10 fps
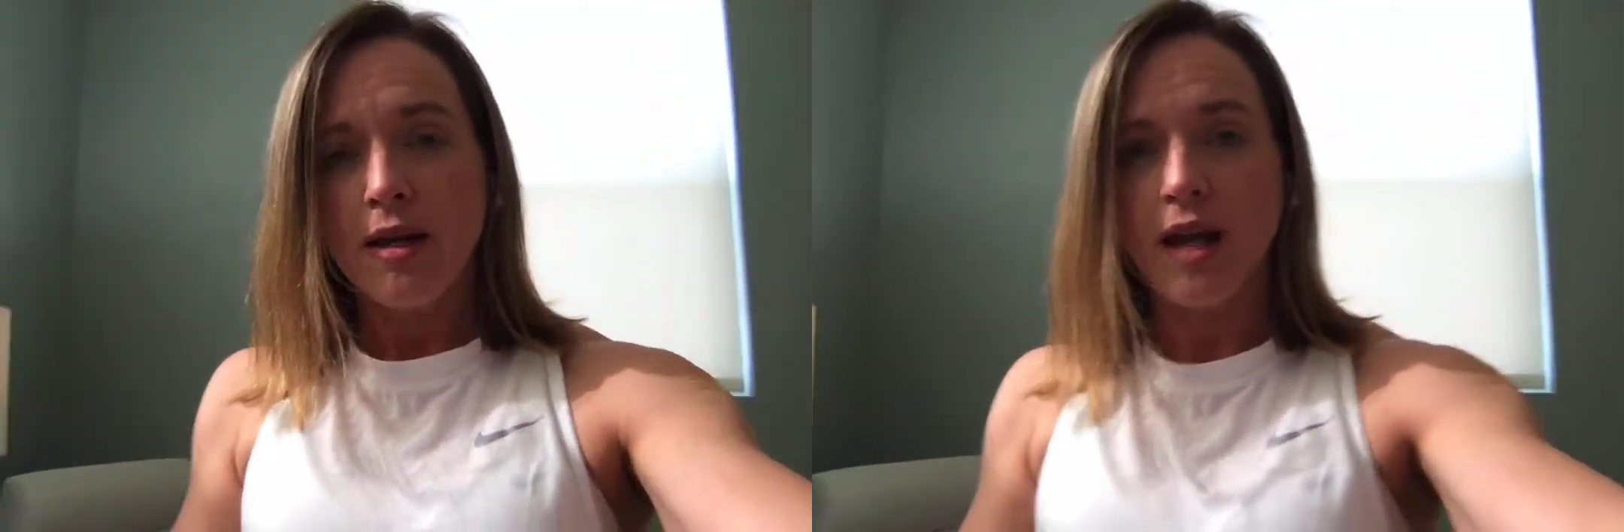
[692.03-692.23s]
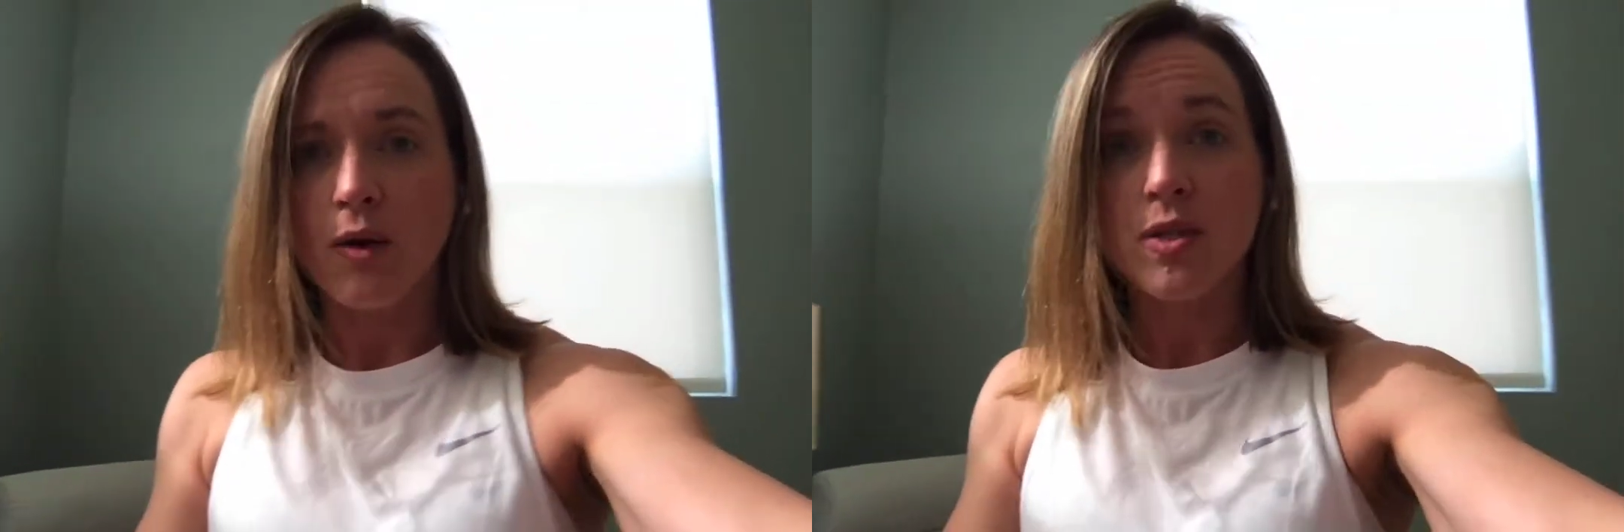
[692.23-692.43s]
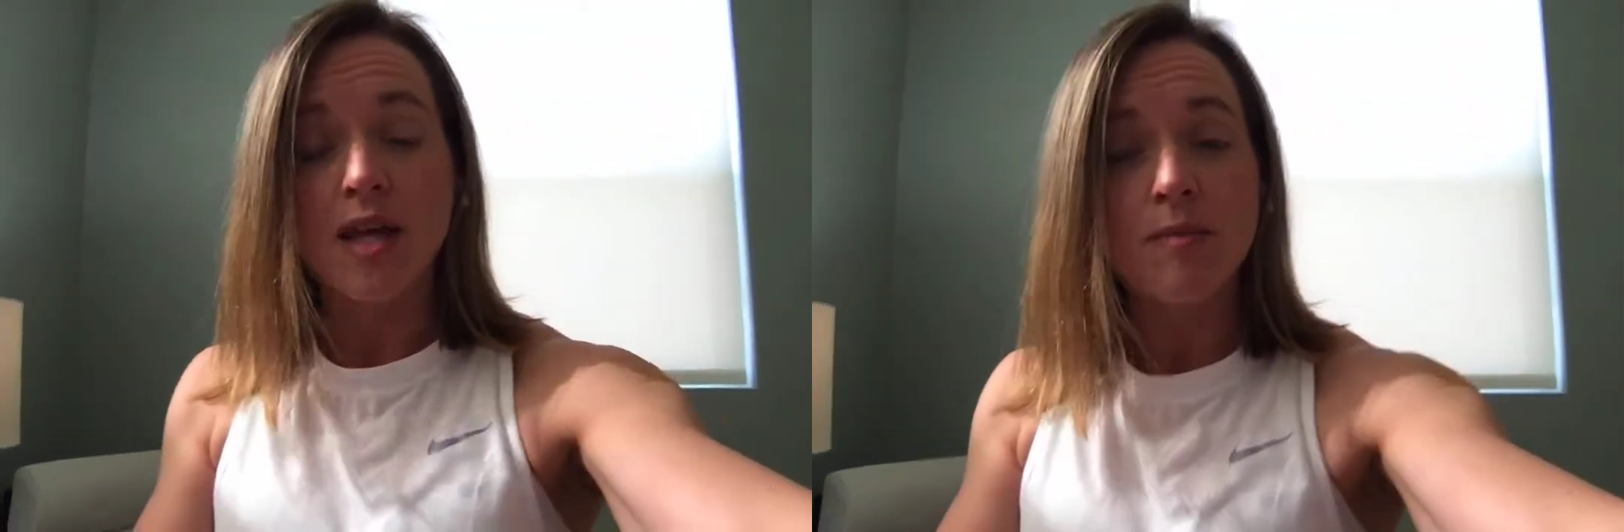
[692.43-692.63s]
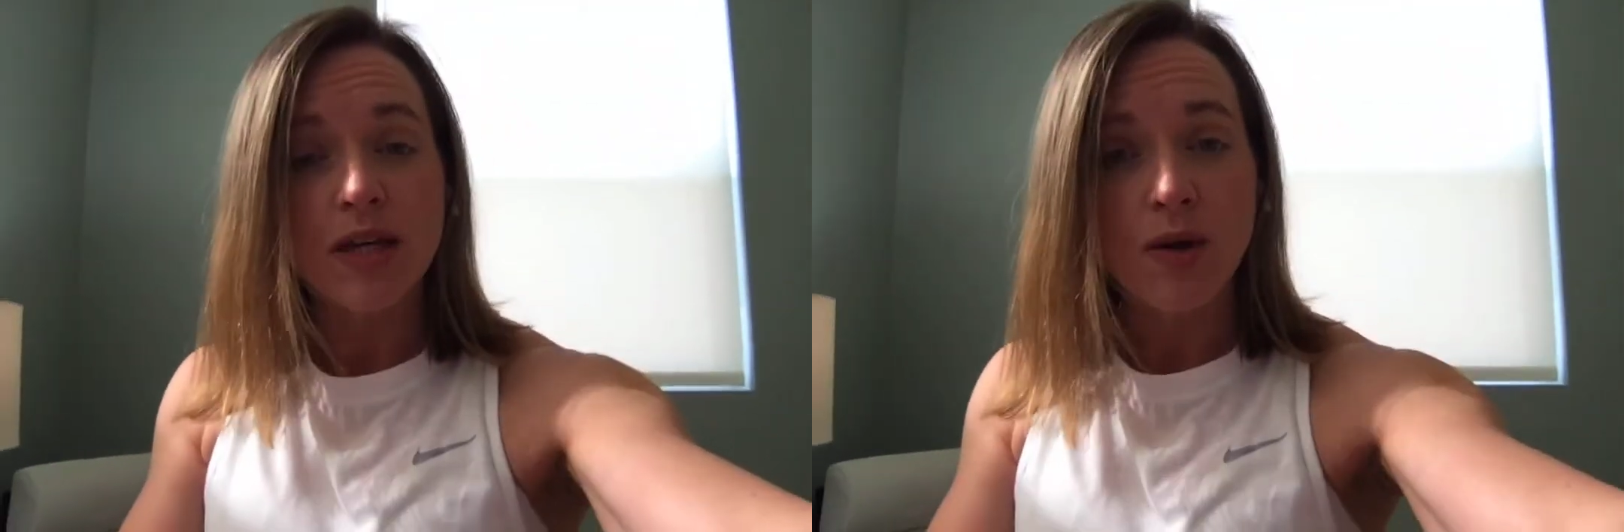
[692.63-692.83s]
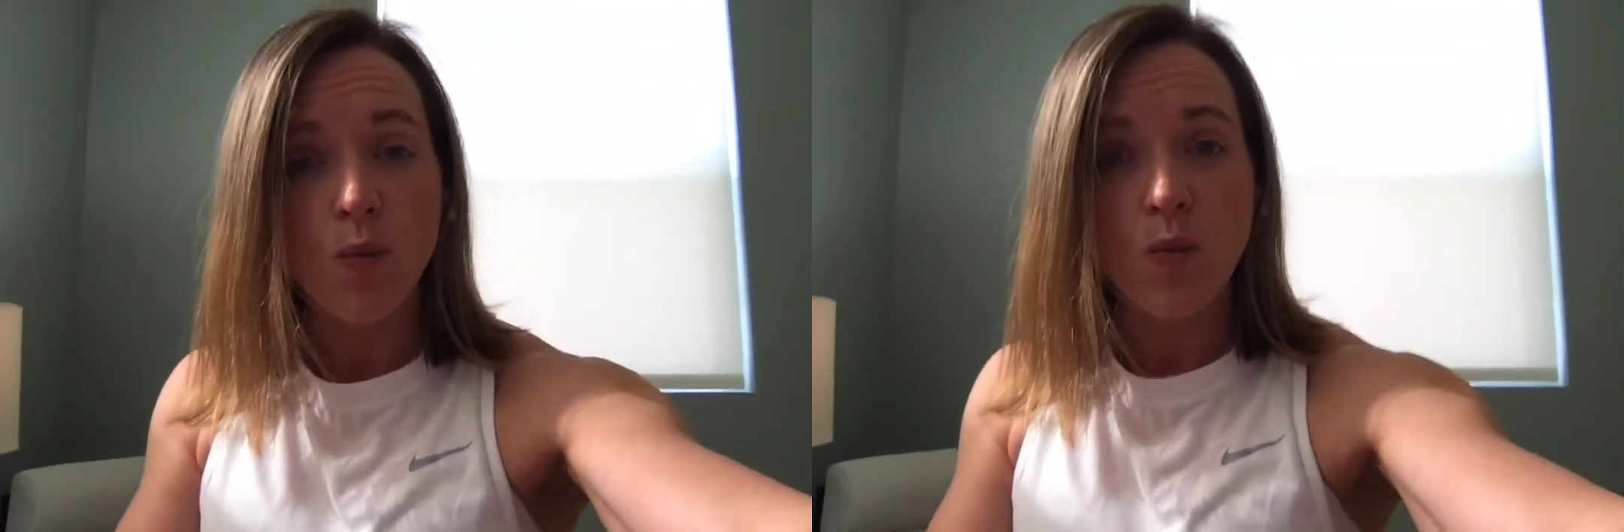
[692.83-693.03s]
Now, same
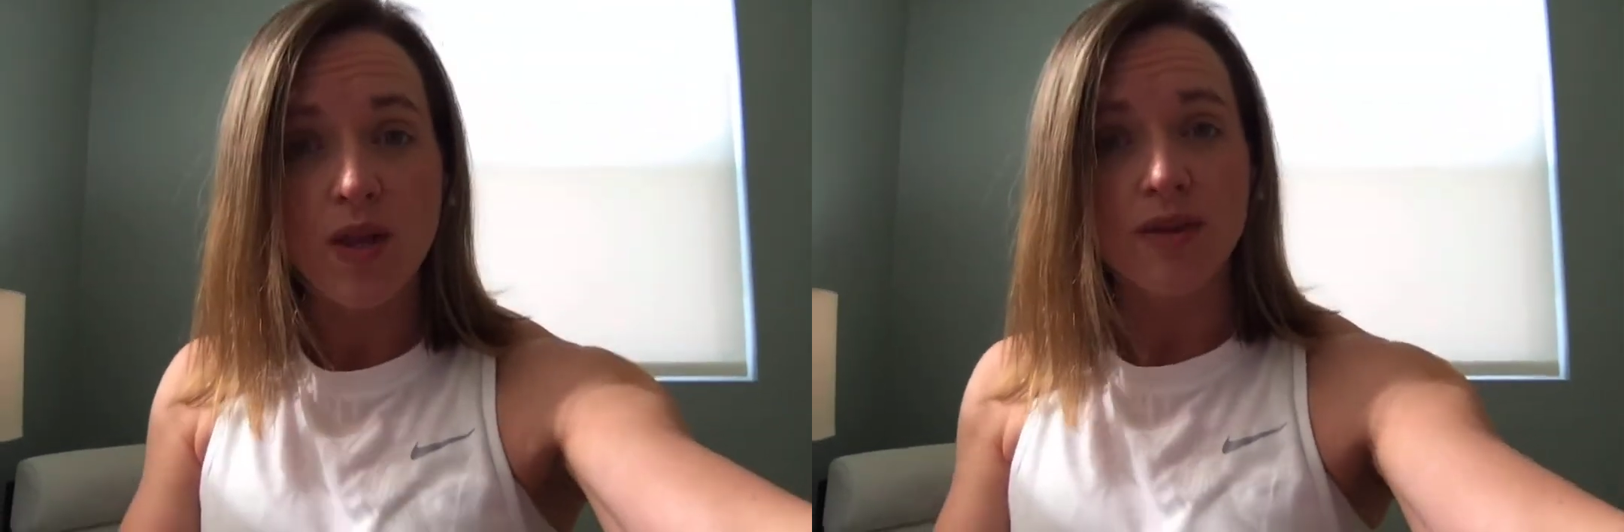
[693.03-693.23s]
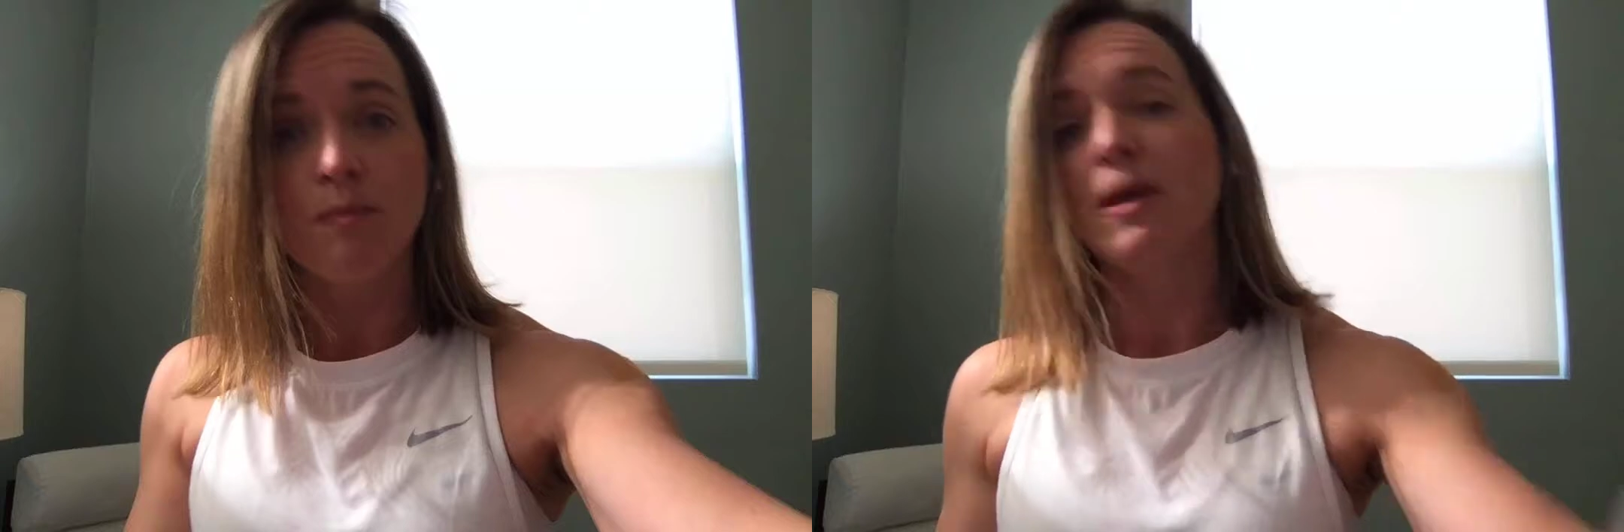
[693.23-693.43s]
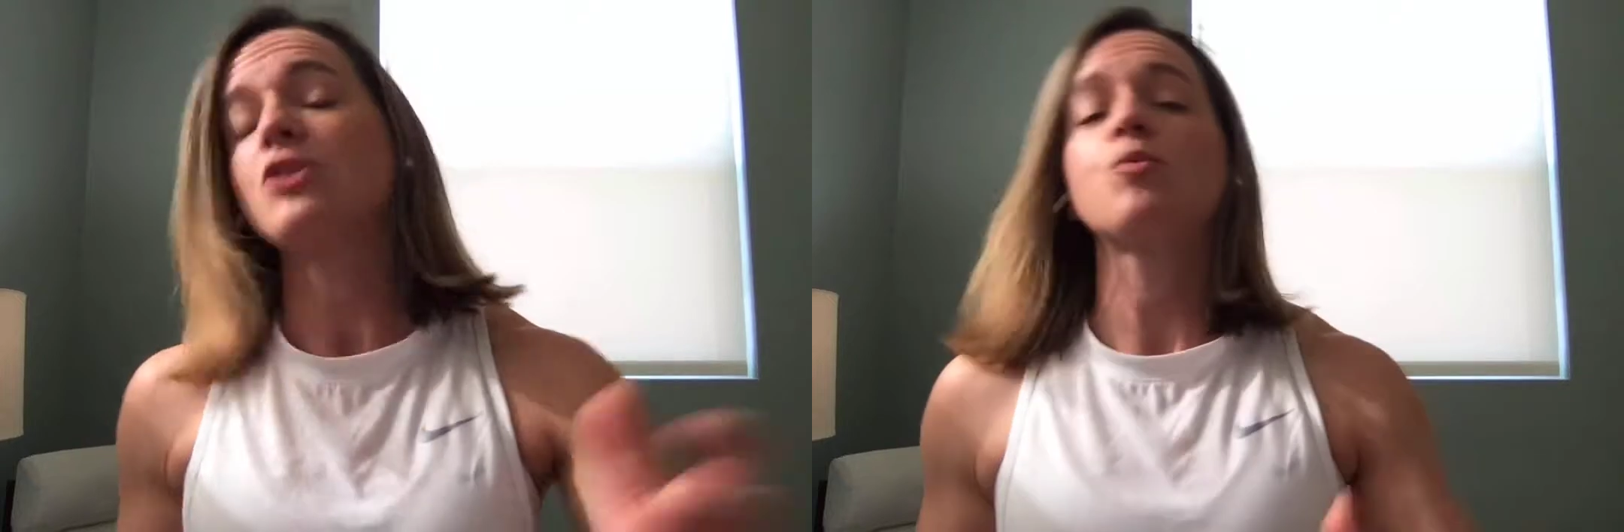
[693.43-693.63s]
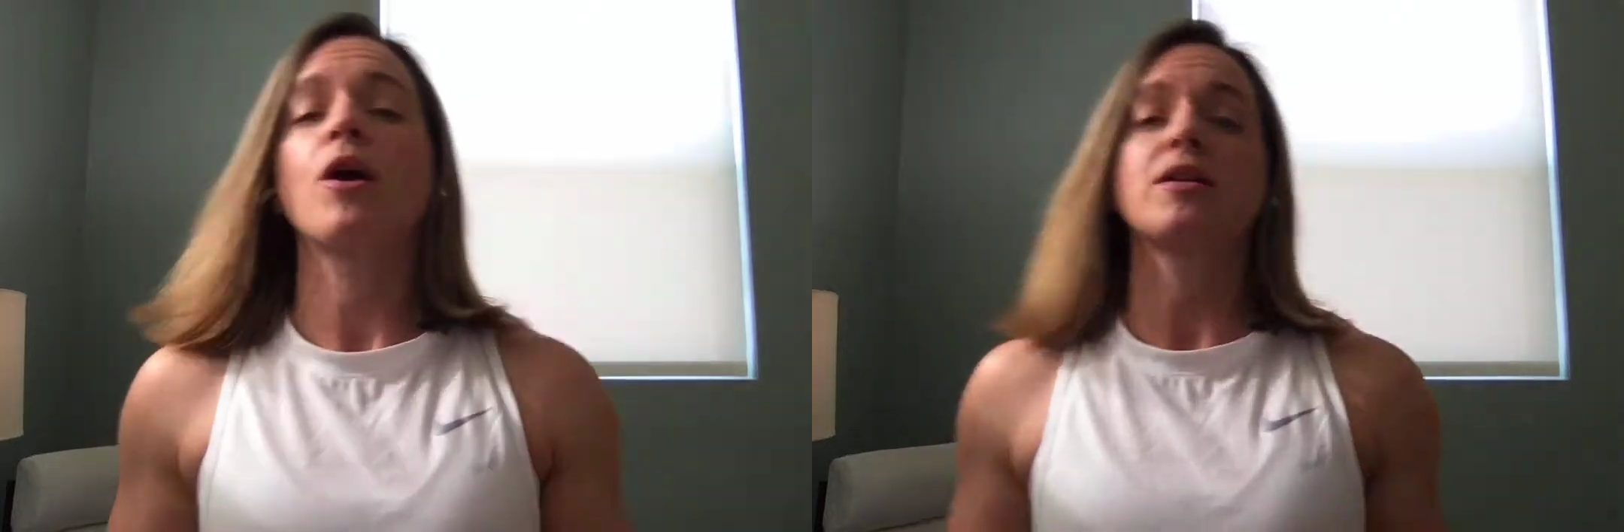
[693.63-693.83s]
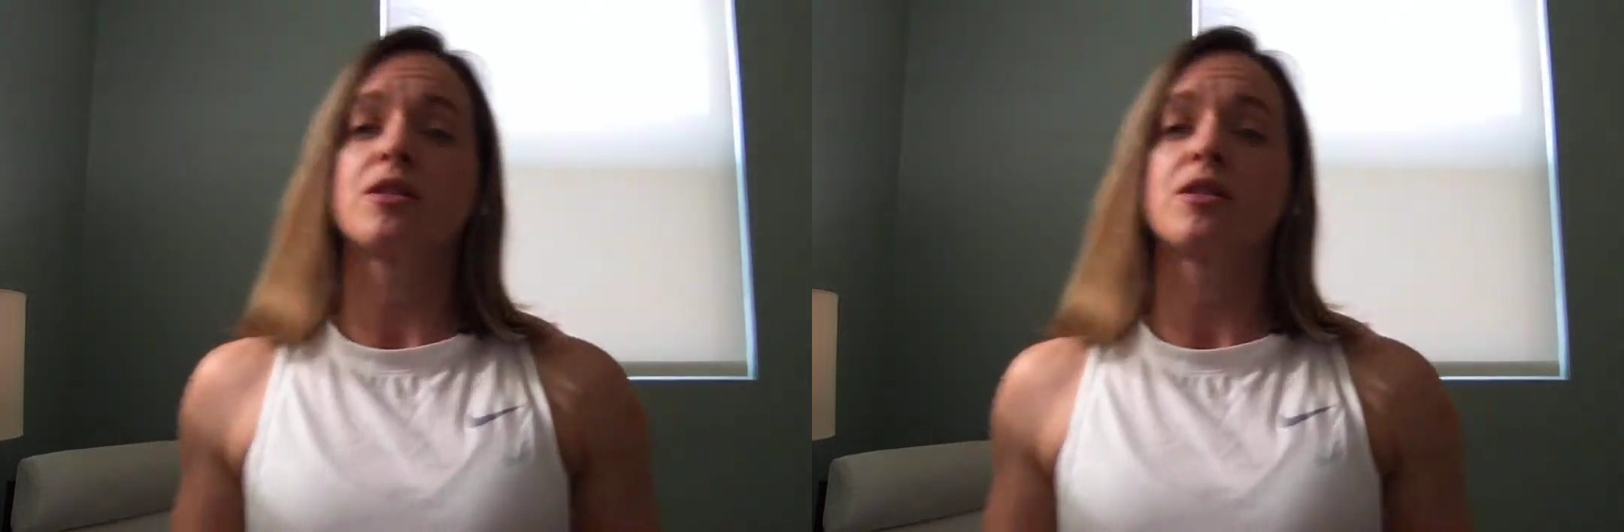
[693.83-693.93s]
thing with the bench press.